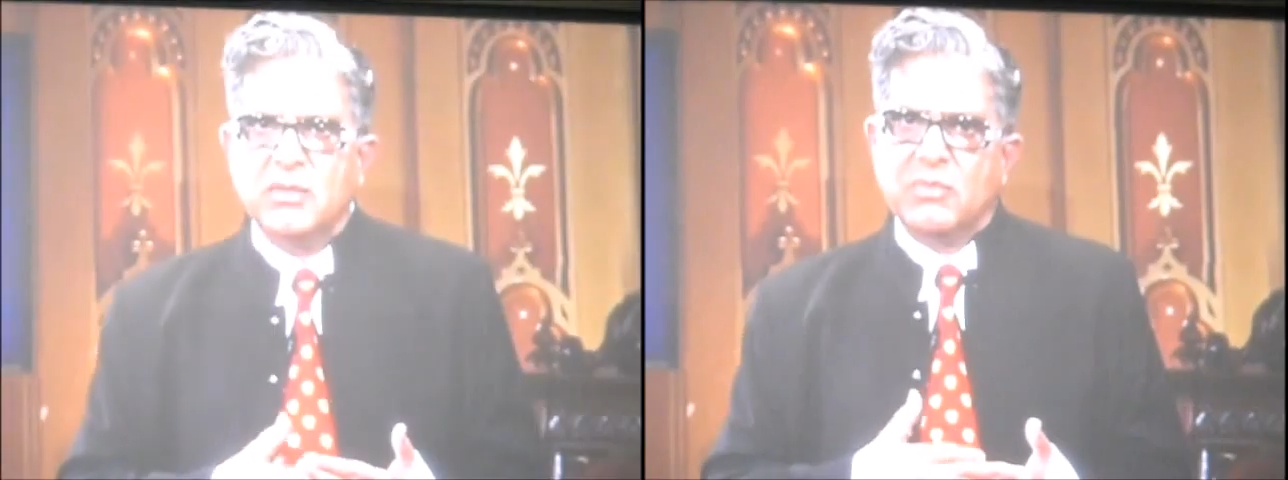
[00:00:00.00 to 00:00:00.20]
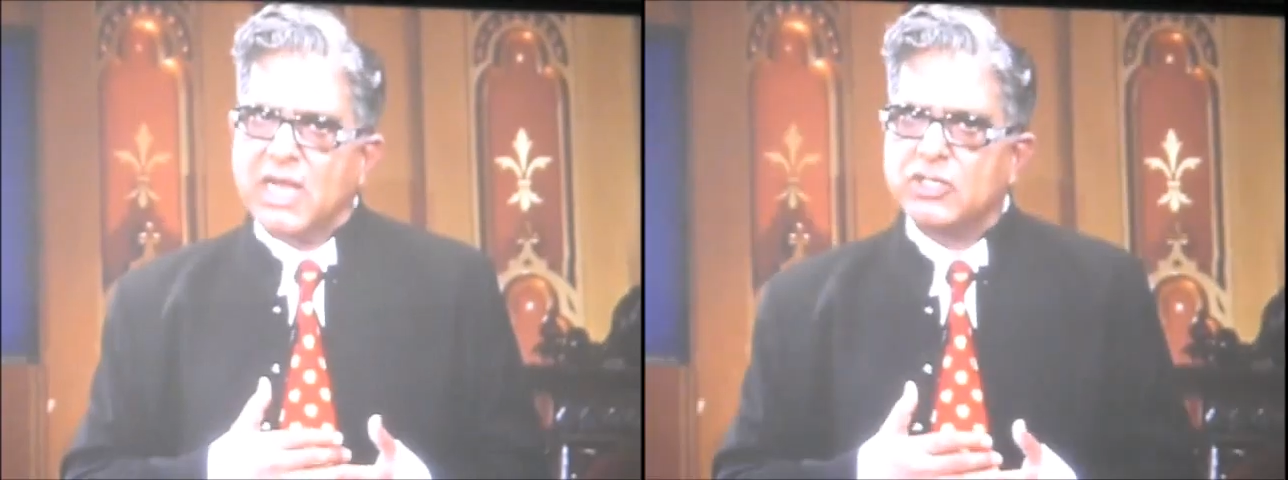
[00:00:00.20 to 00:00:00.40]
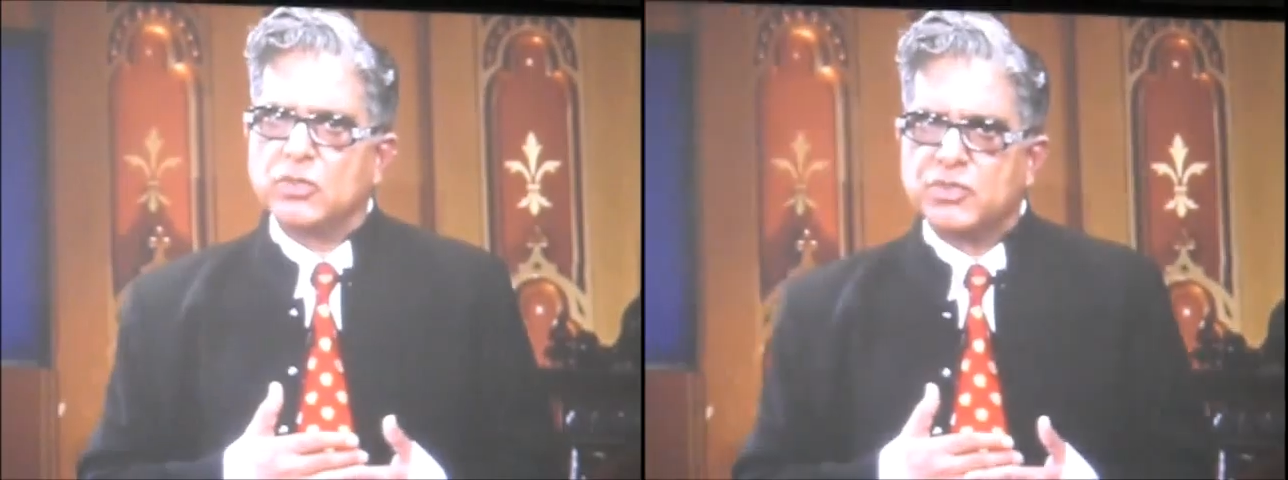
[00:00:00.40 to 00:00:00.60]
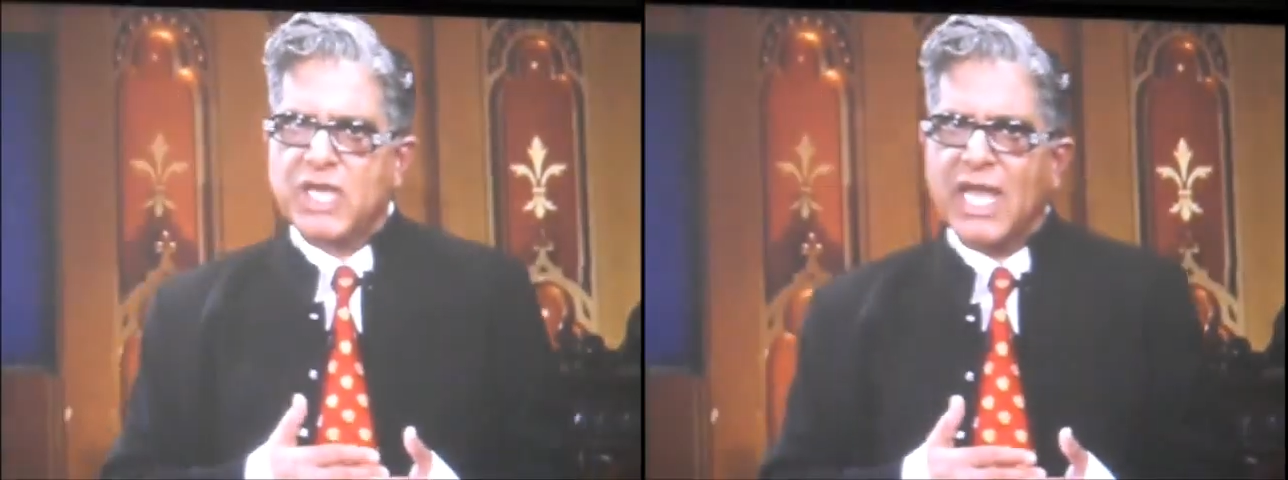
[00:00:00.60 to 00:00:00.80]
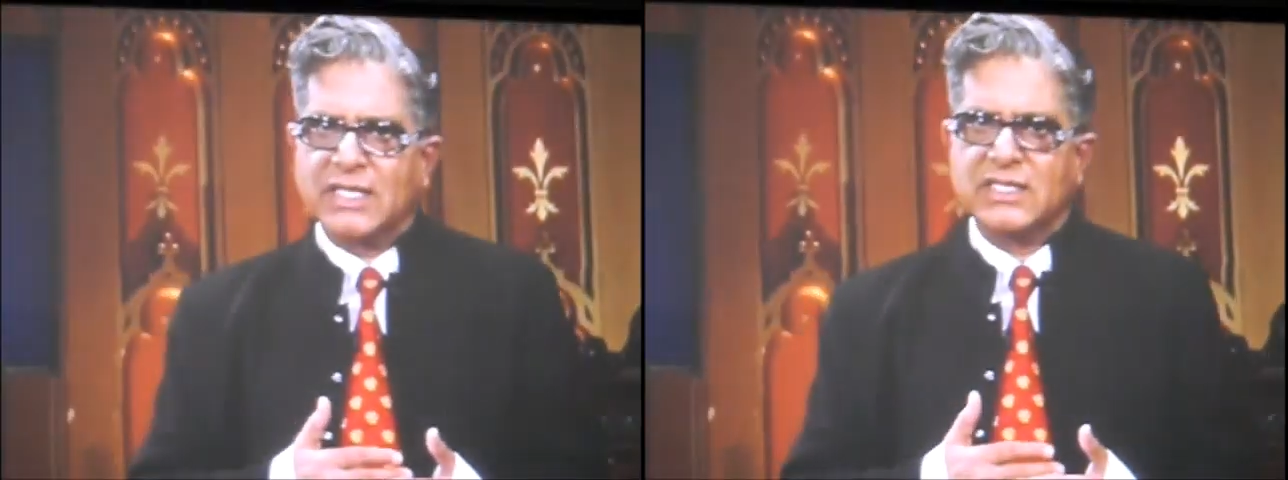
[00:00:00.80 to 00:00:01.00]
might
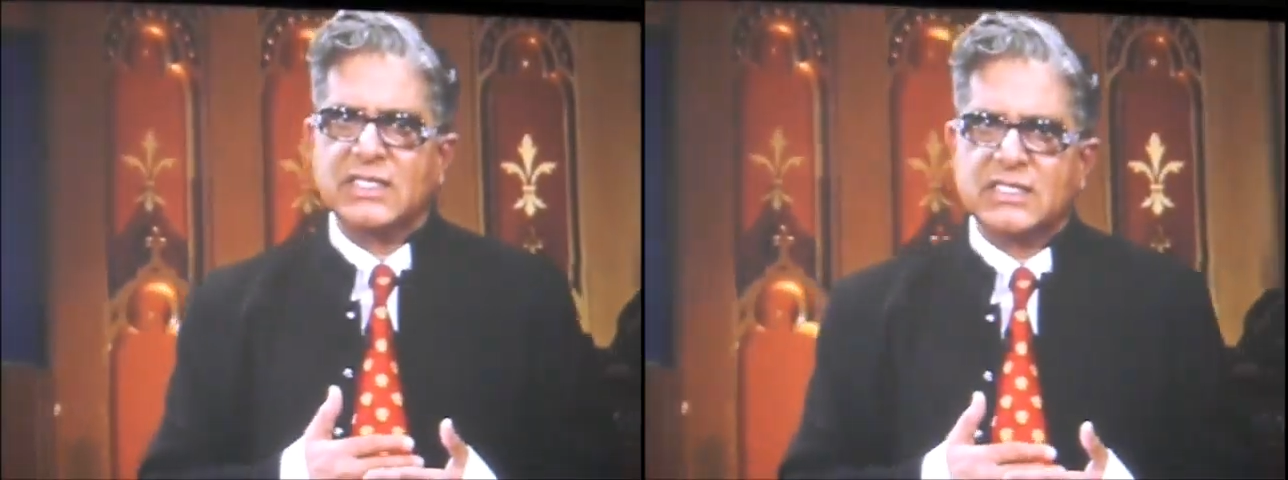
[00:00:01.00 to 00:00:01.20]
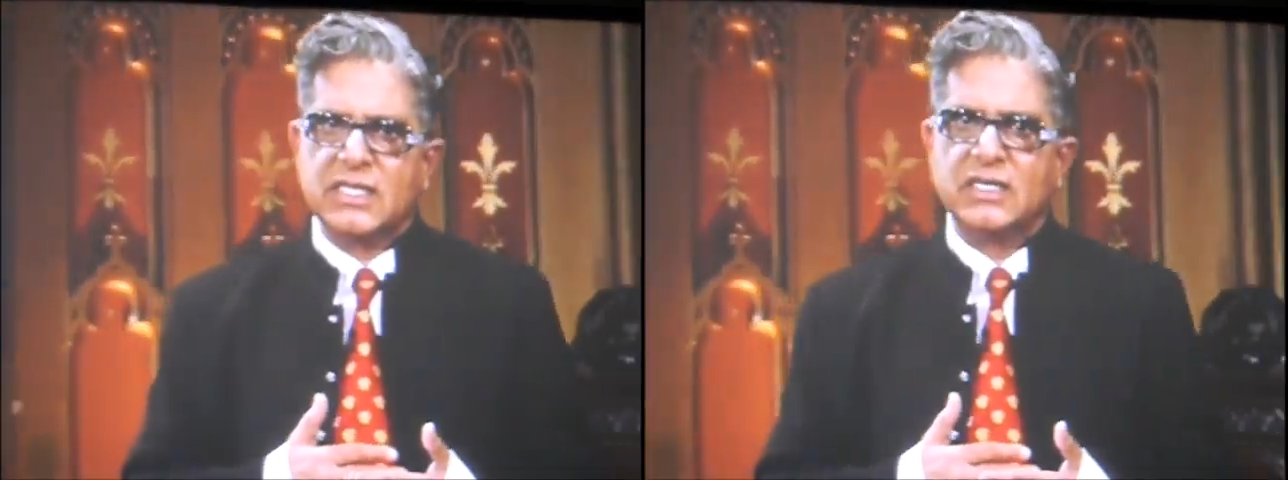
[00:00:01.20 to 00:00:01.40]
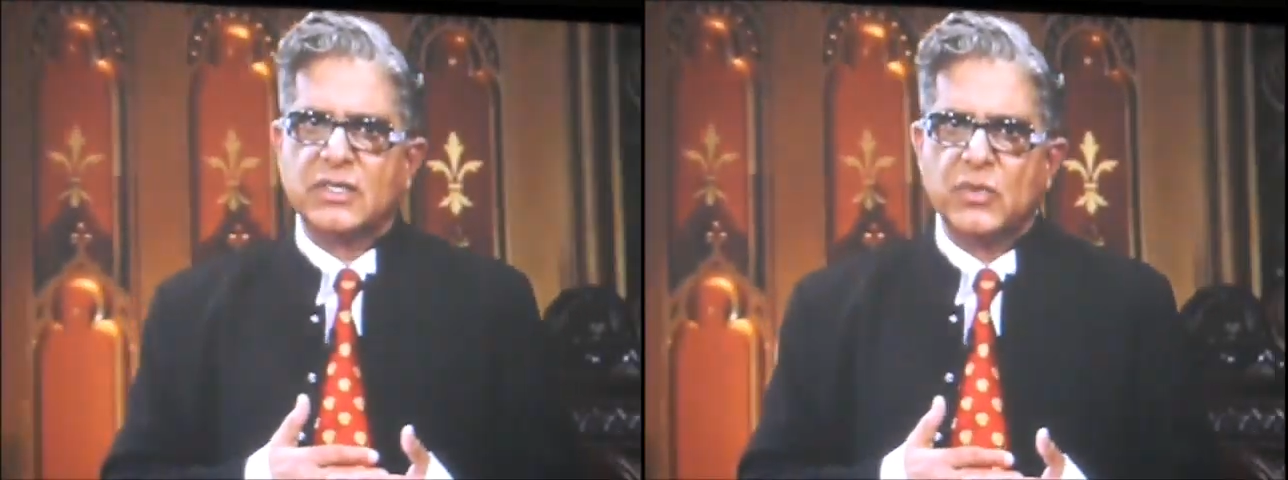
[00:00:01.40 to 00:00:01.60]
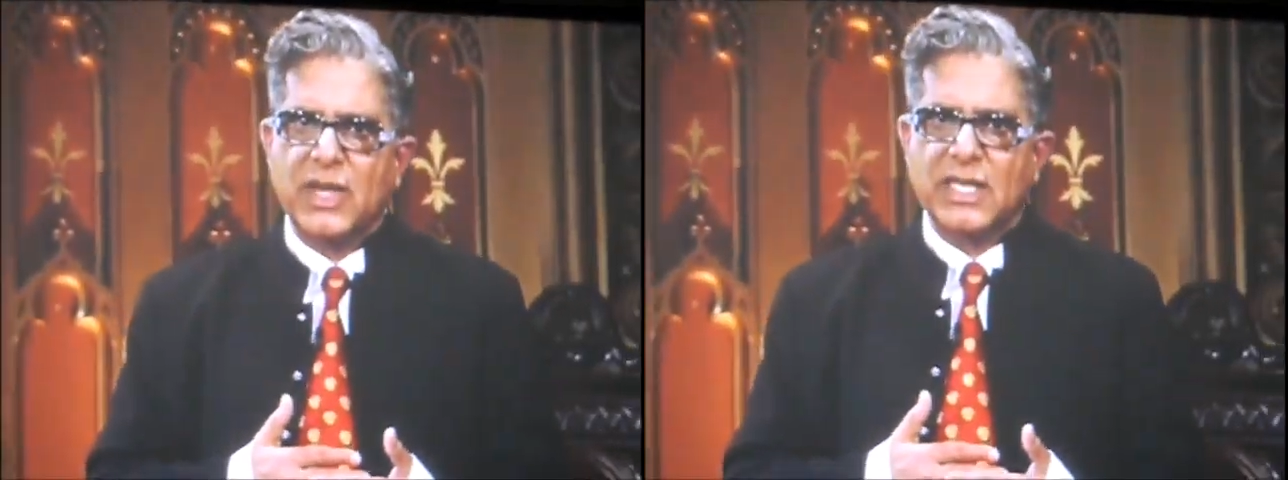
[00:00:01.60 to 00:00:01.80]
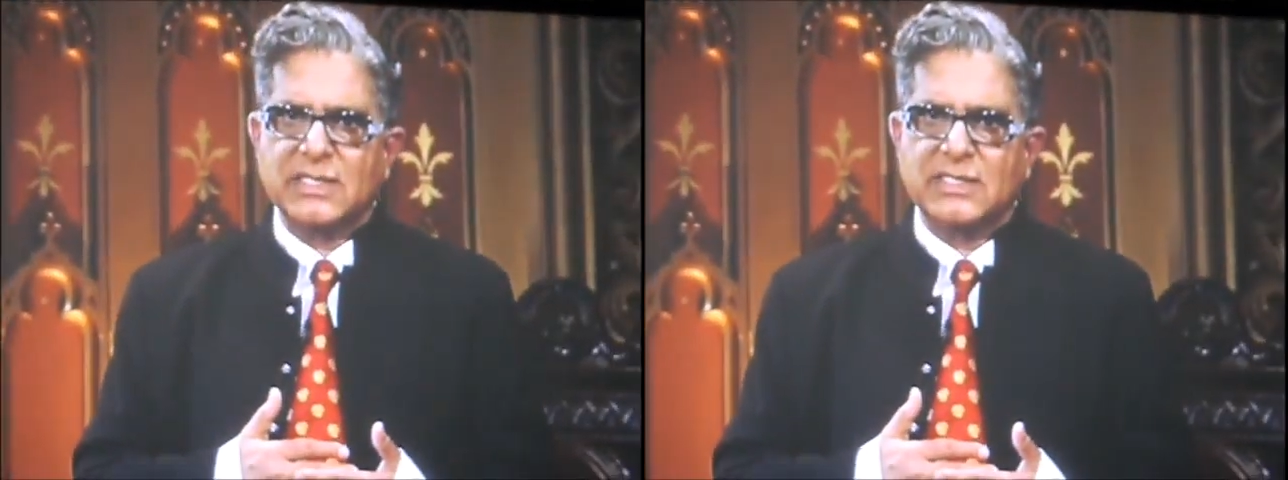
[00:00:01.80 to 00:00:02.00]
object in certain
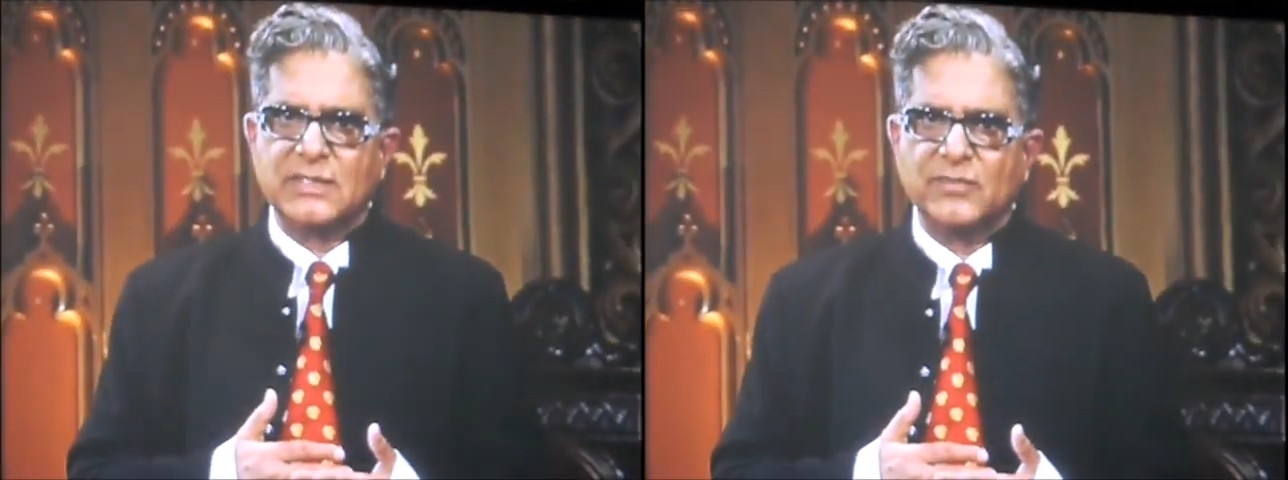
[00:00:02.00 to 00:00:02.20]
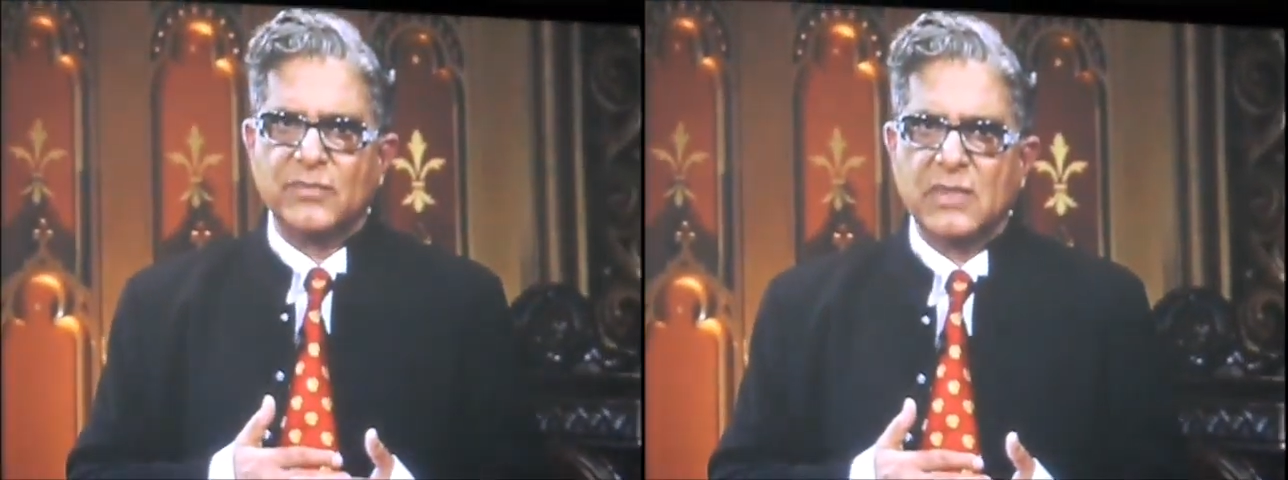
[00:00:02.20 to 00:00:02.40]
ways.